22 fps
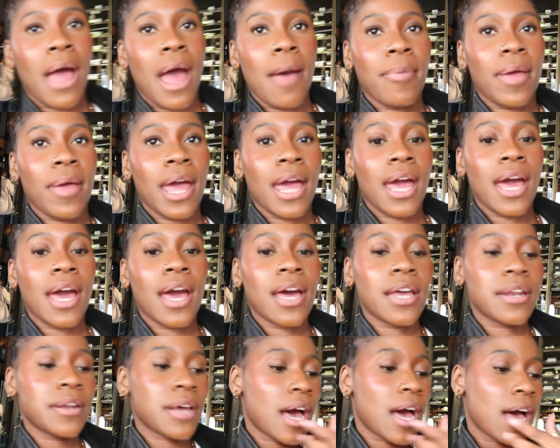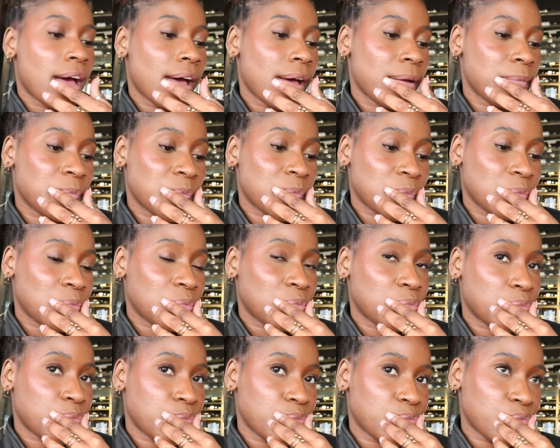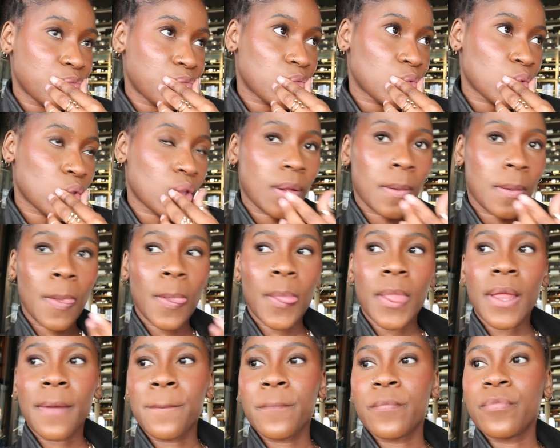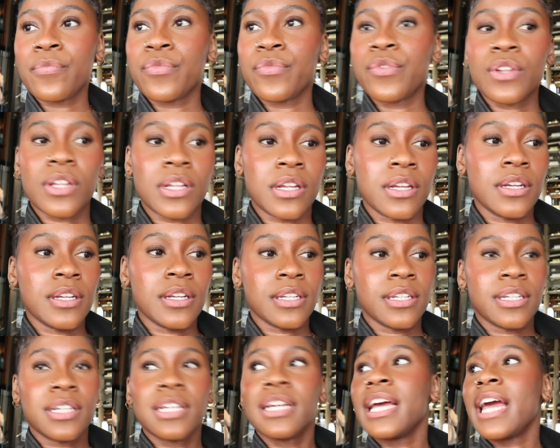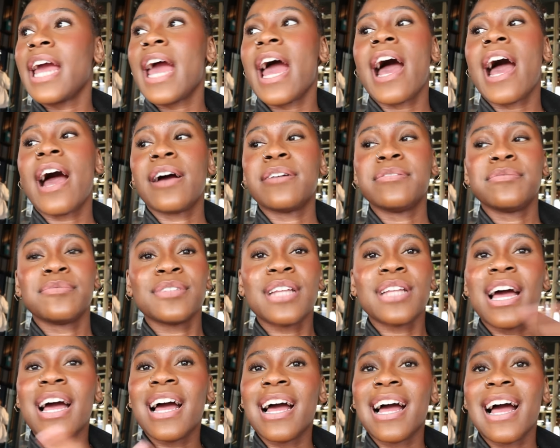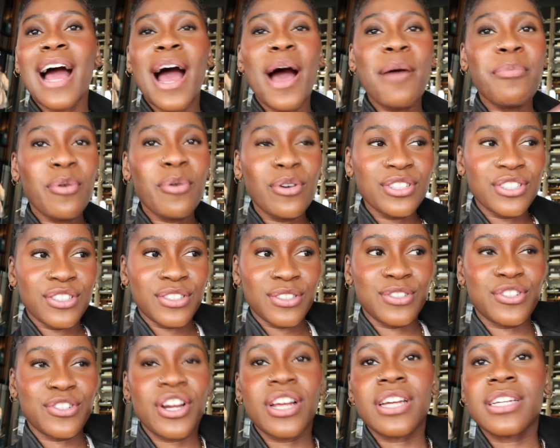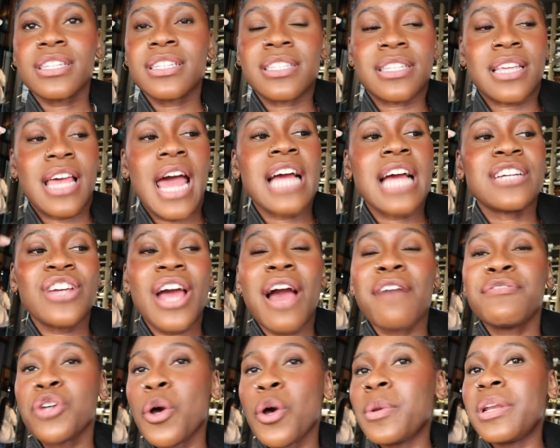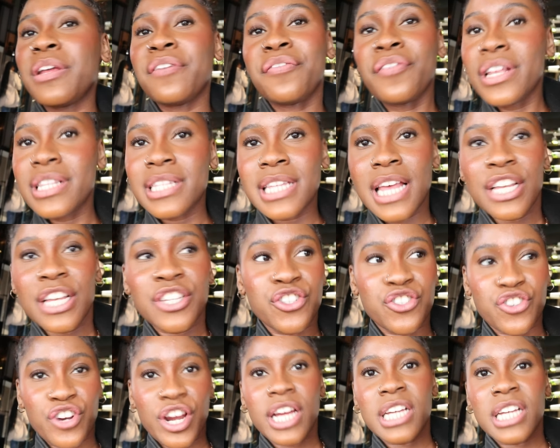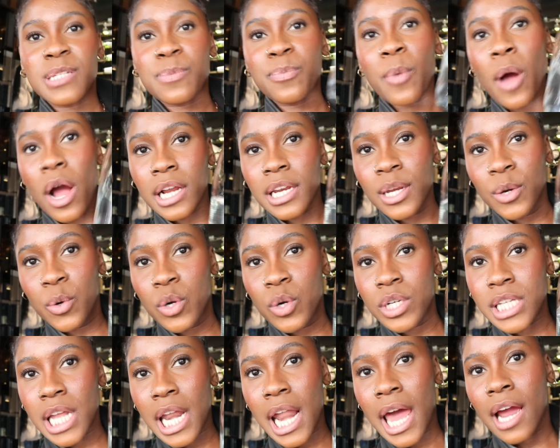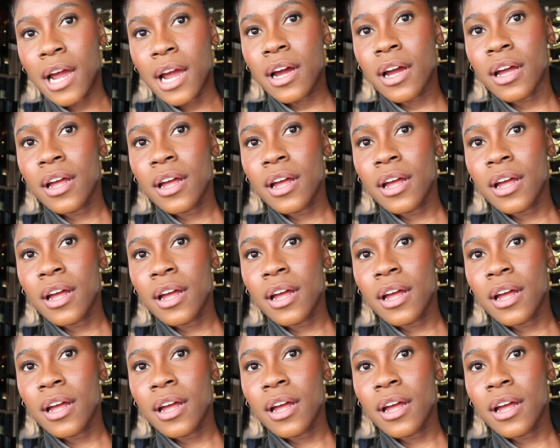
my bad. Um, we do still have sparkling water though. Yeah. About drinks. Actually, I have so many friends that drink sparkling water like